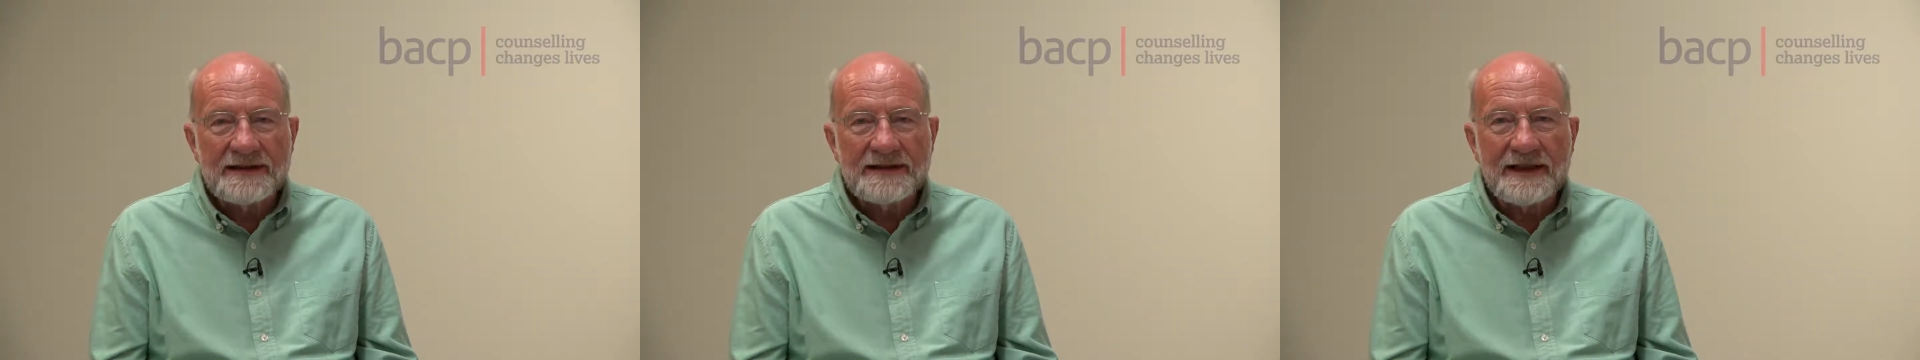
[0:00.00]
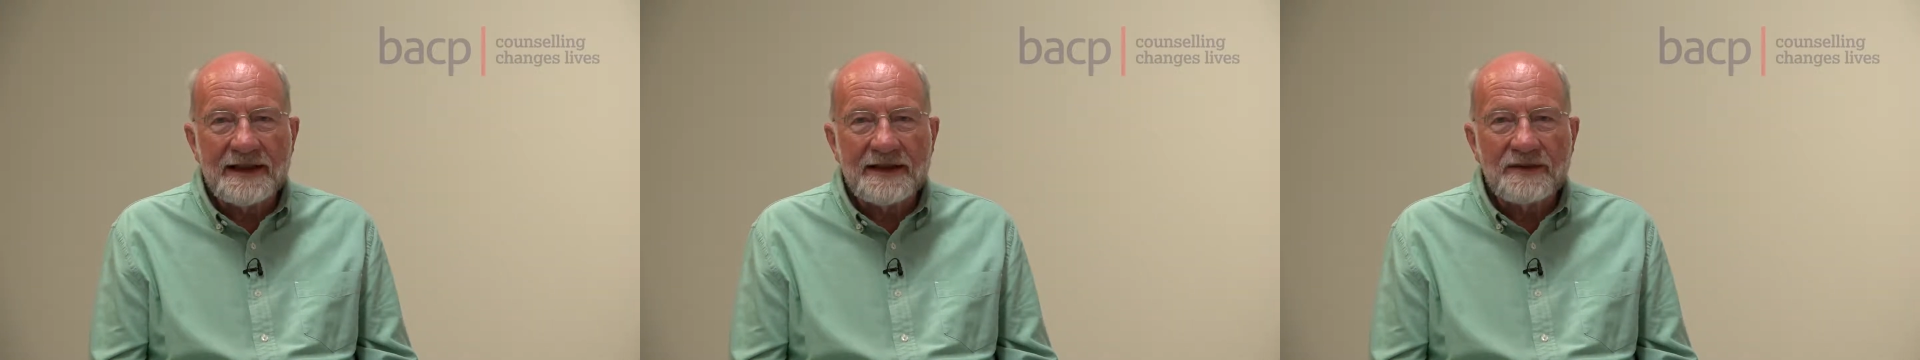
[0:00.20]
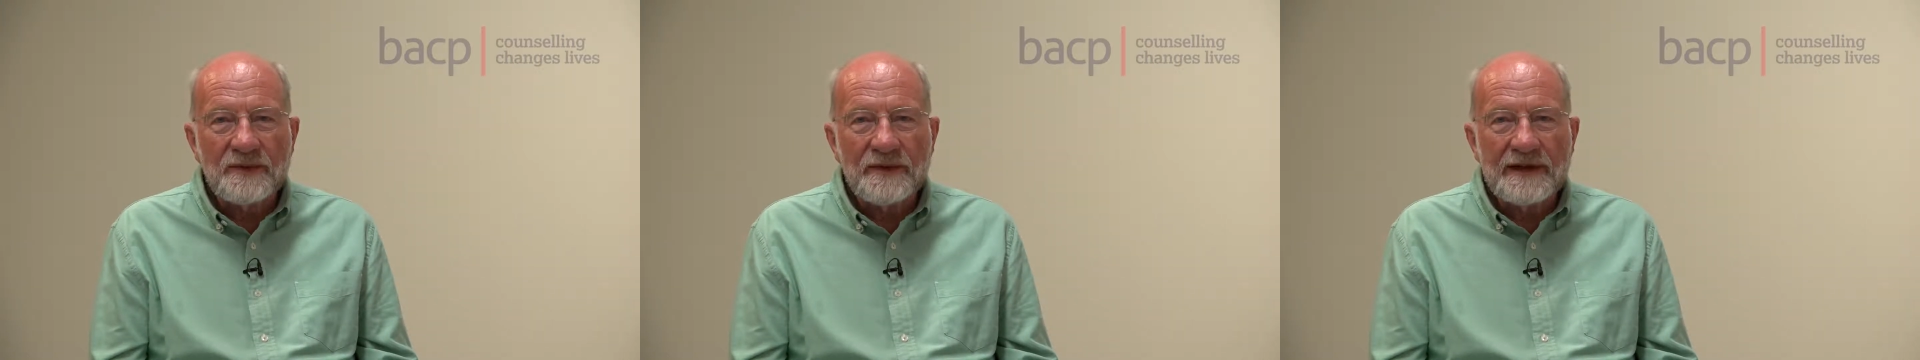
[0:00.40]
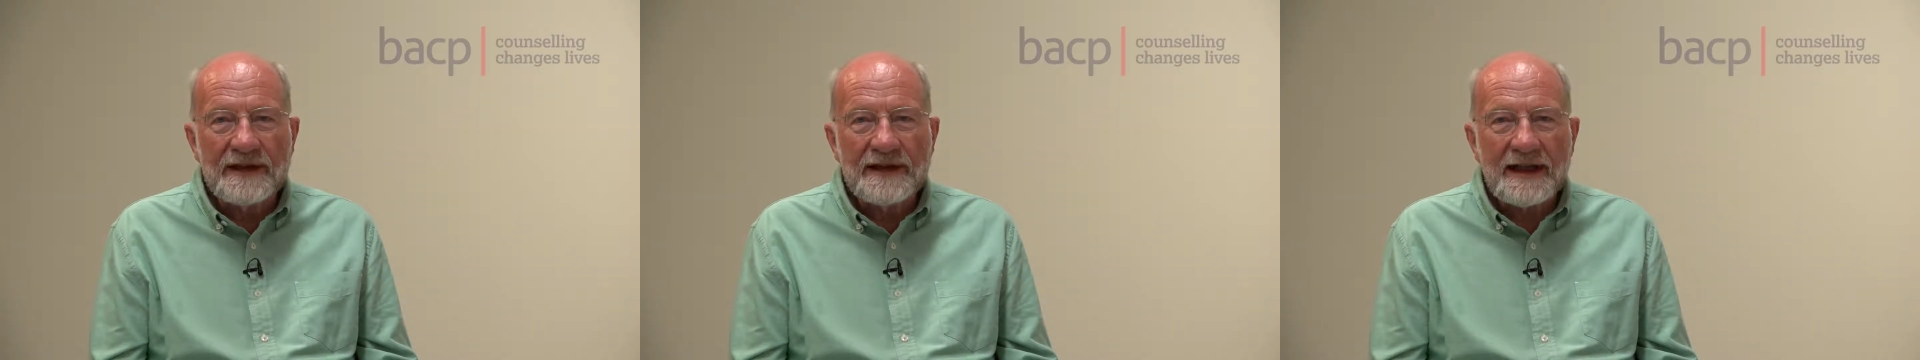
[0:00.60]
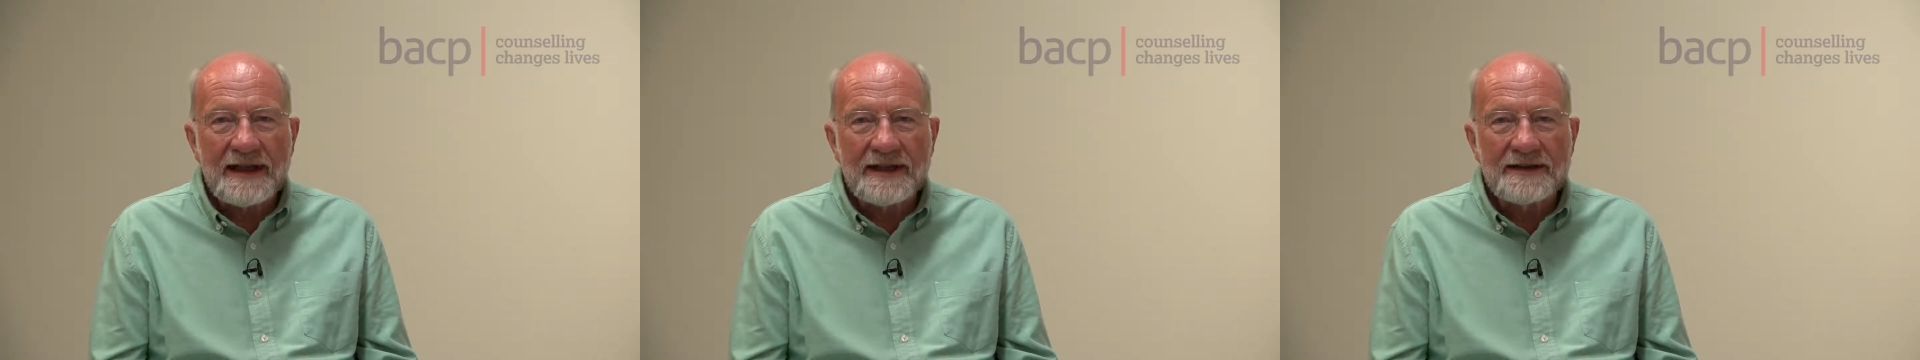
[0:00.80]
and yet we
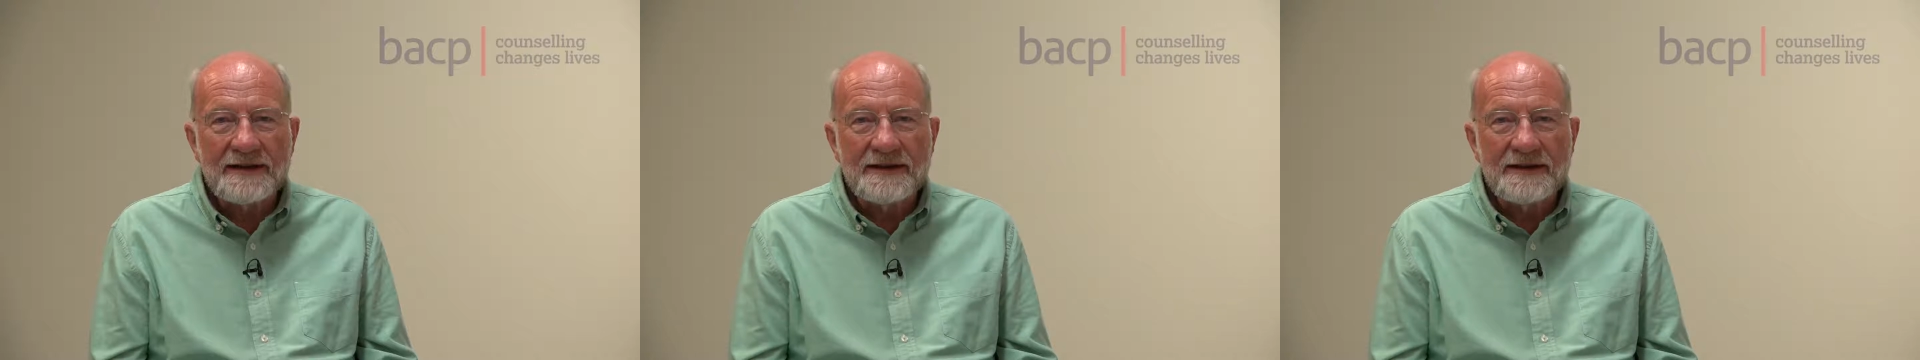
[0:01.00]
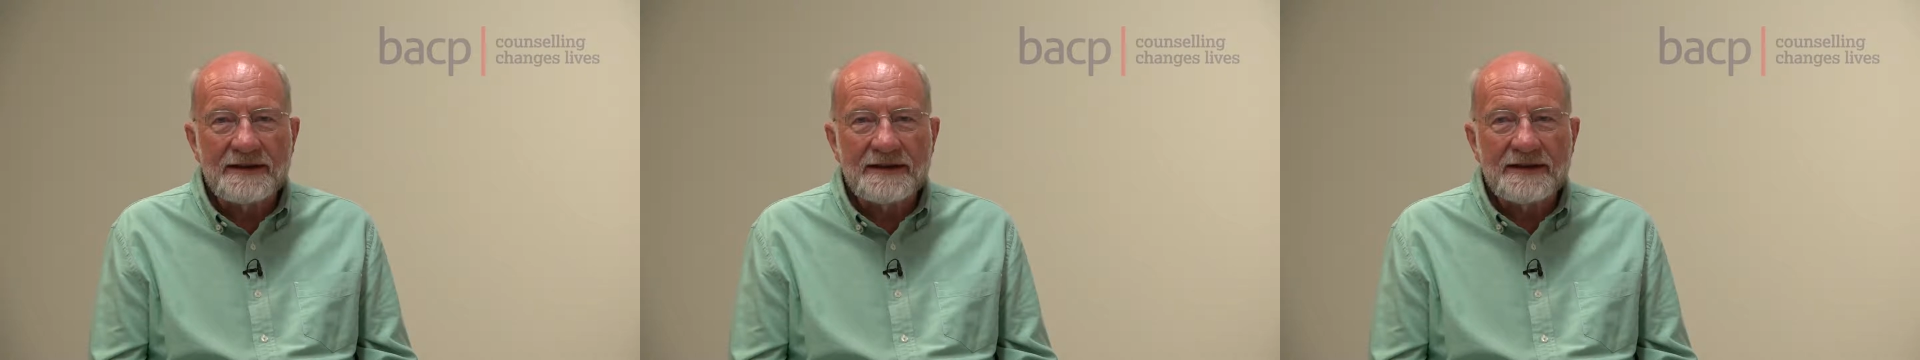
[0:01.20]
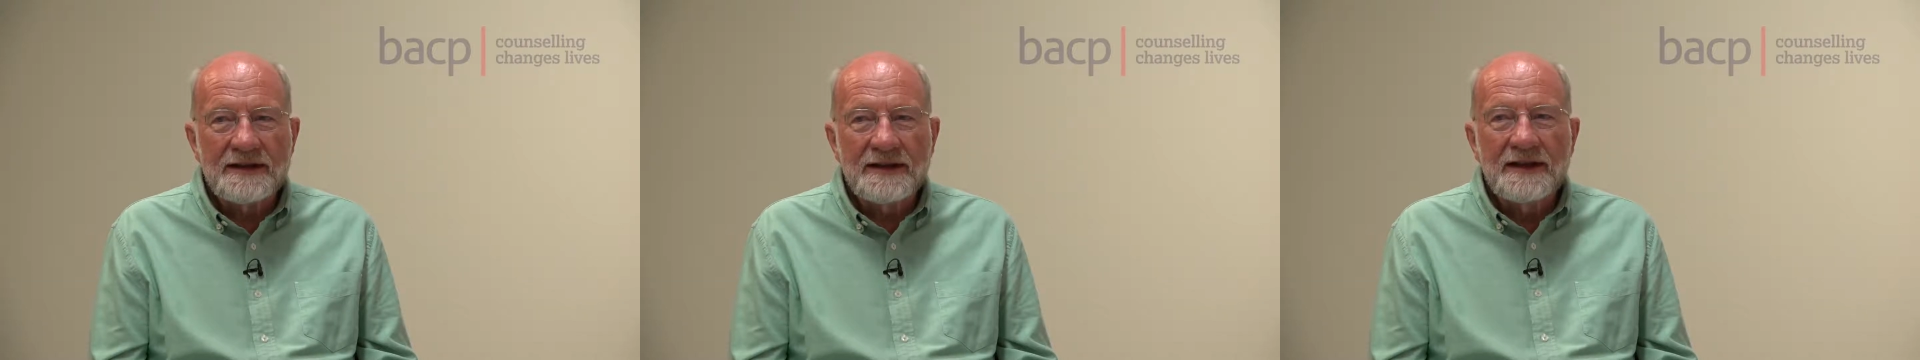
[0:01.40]
hadn't